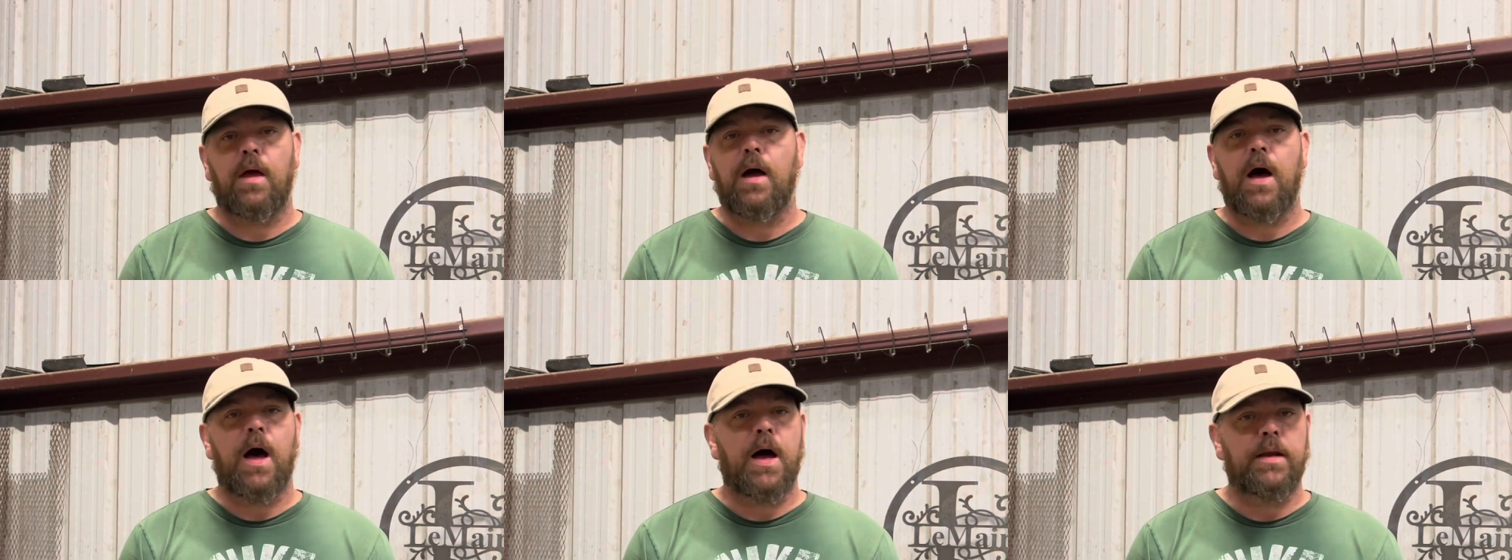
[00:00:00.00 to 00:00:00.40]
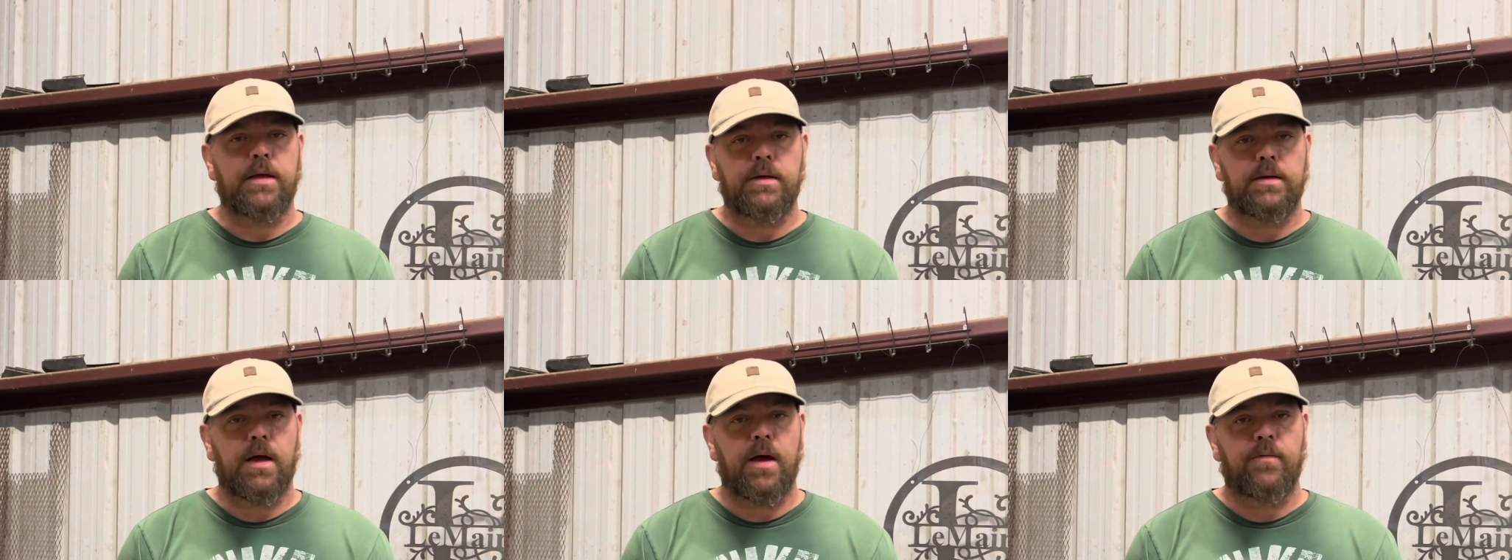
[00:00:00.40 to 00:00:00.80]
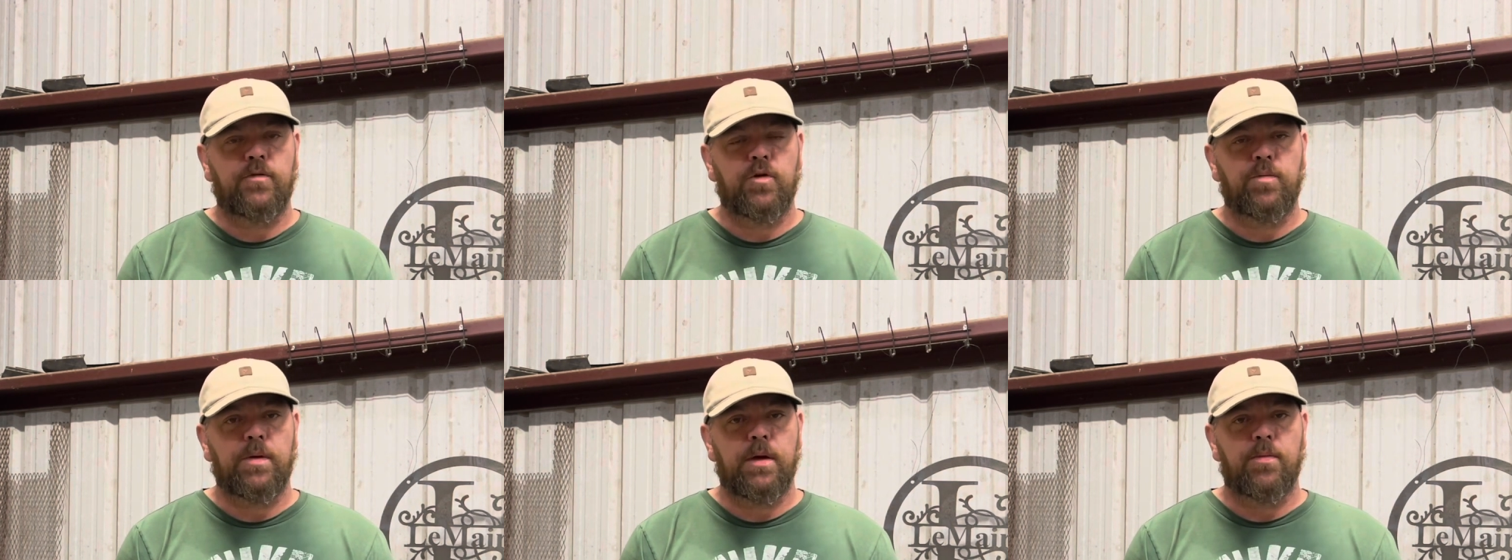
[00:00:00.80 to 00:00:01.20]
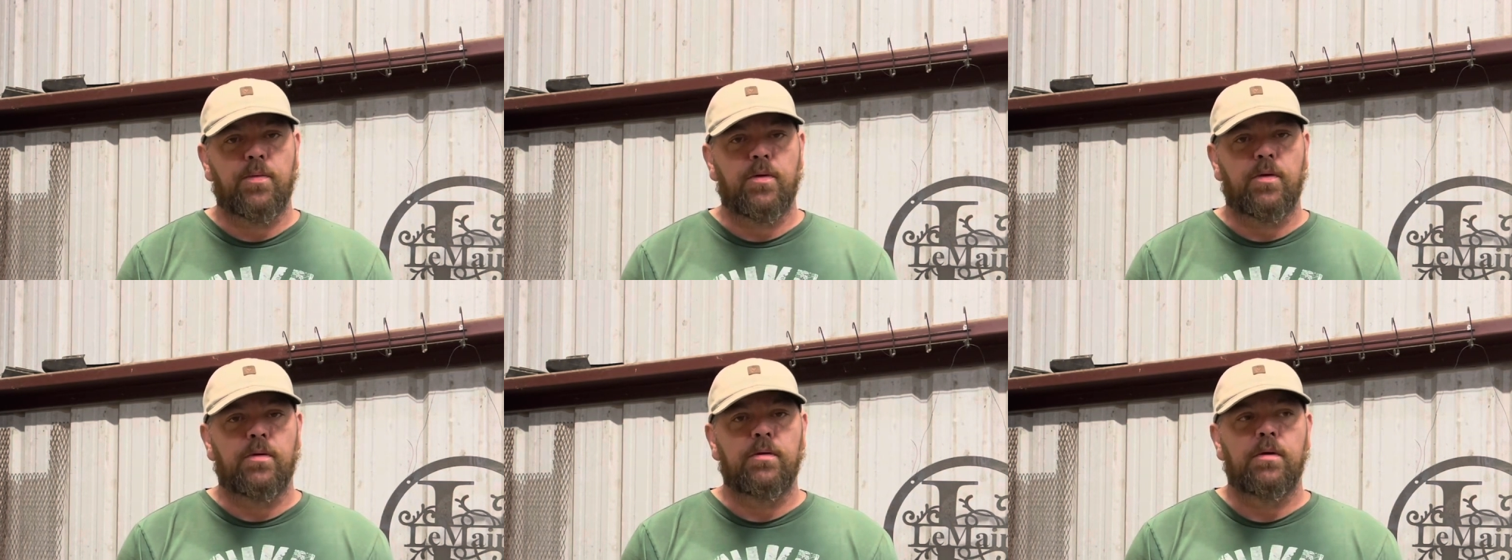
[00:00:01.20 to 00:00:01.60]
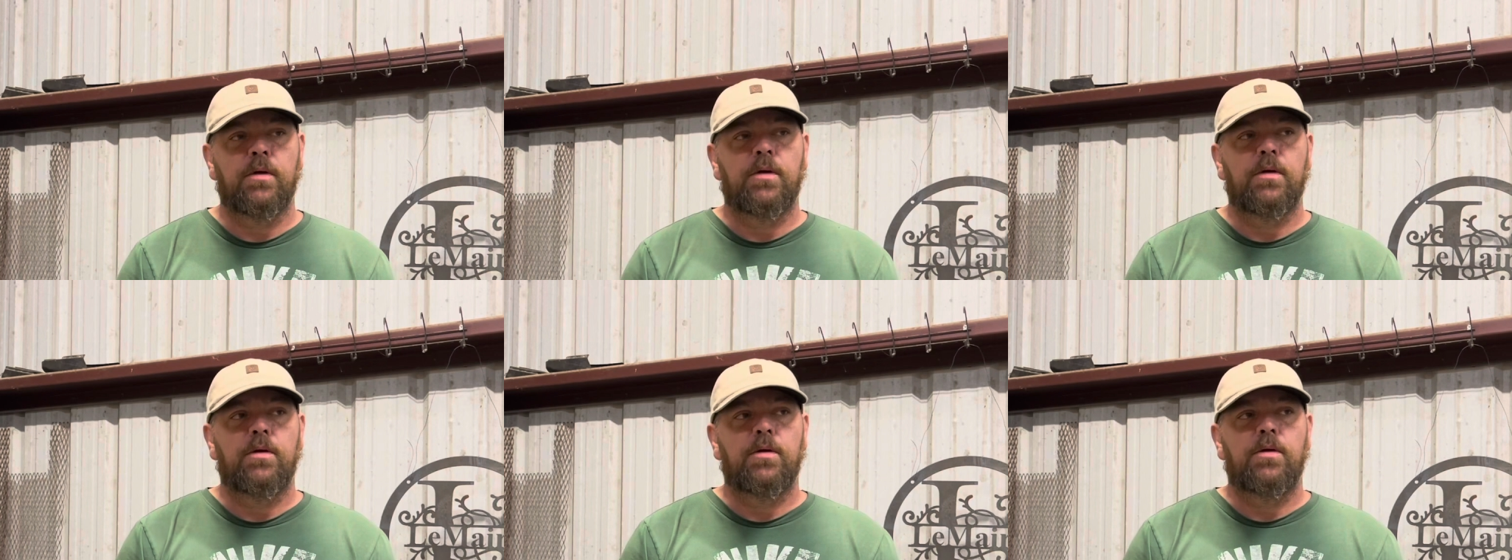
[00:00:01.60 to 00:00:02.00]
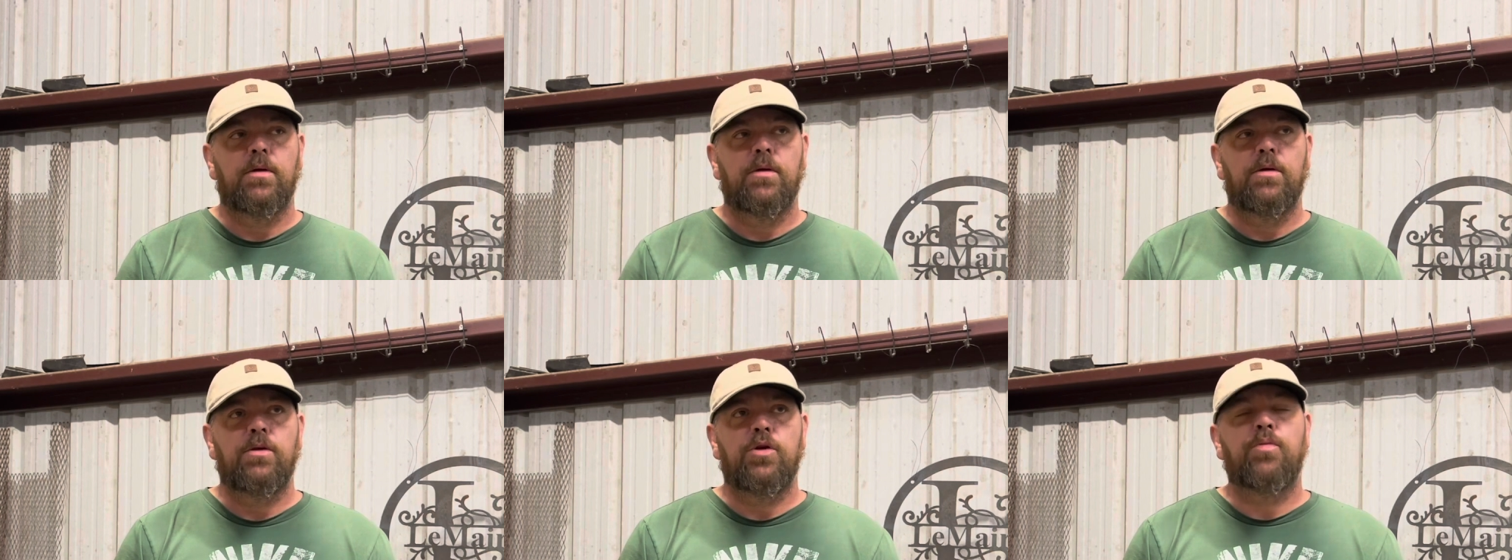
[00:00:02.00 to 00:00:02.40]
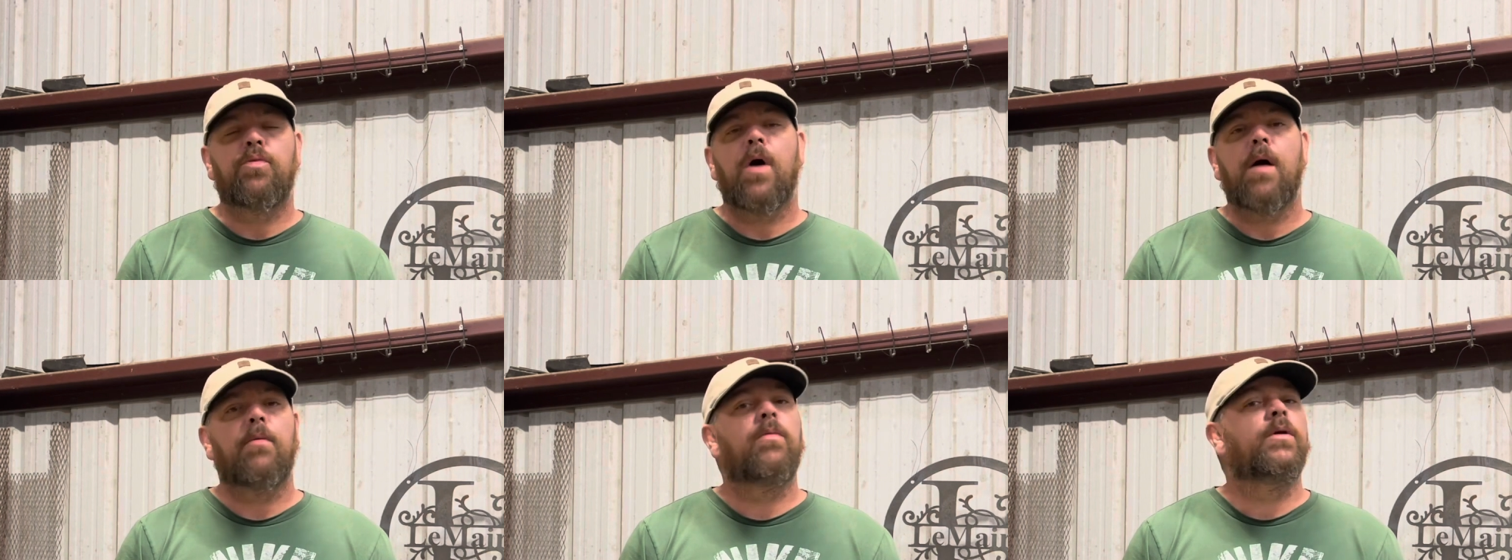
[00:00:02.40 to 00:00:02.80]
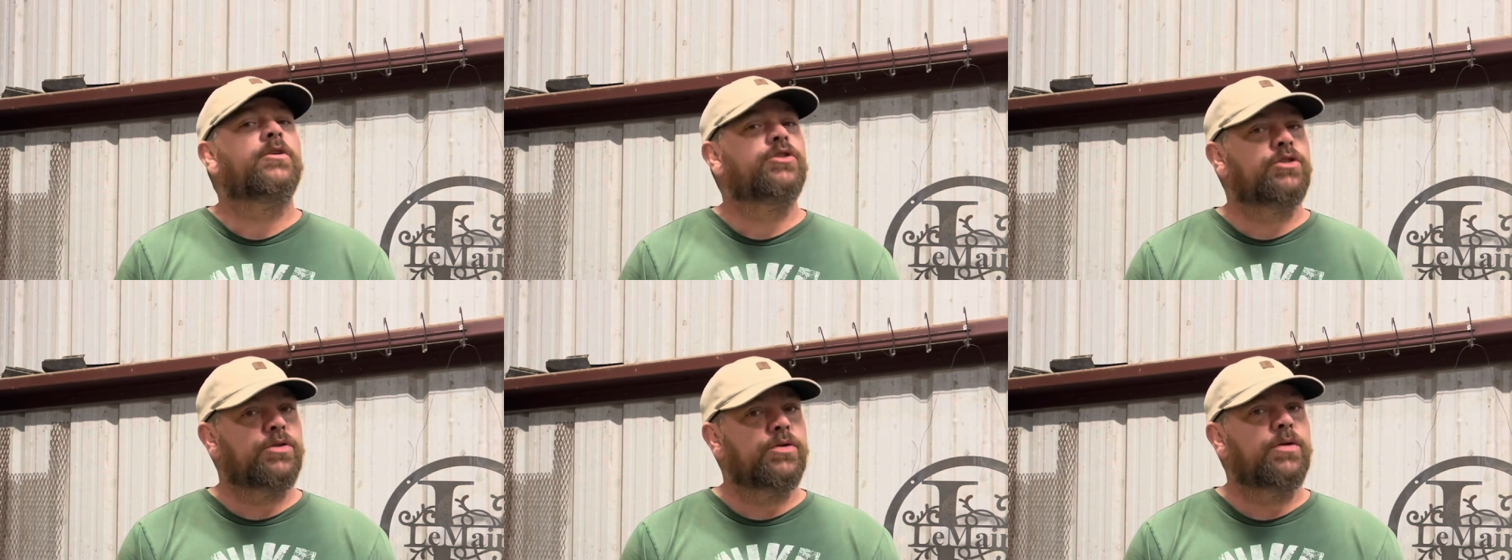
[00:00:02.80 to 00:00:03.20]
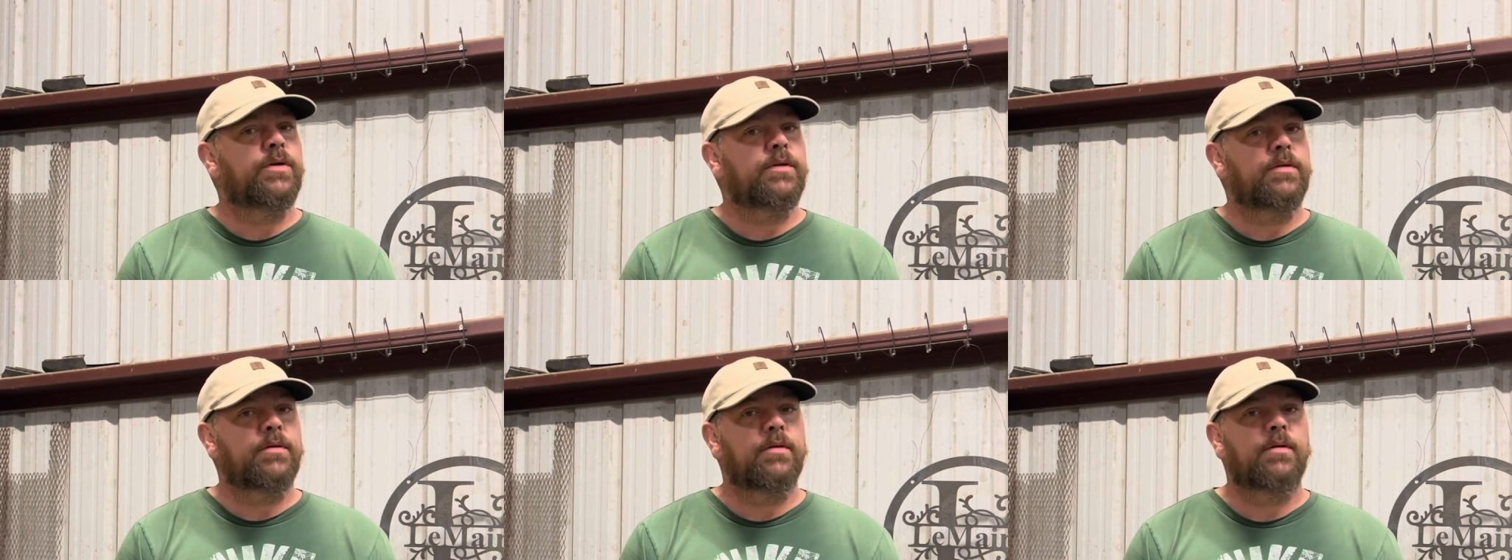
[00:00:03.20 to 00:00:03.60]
I didn't have two people. You probably should.